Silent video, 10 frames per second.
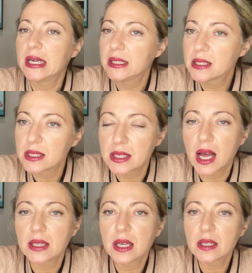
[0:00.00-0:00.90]
It's
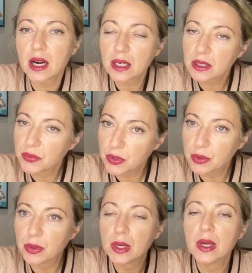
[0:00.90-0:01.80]
not that hard if
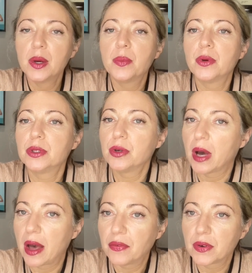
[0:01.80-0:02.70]
you put
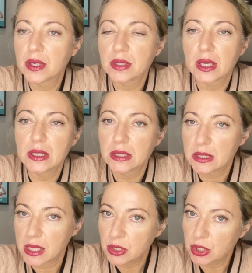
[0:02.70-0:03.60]
your effort and
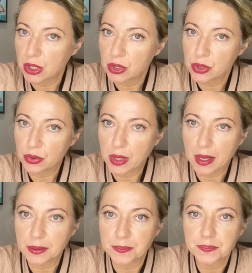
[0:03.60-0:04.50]
intentions to that.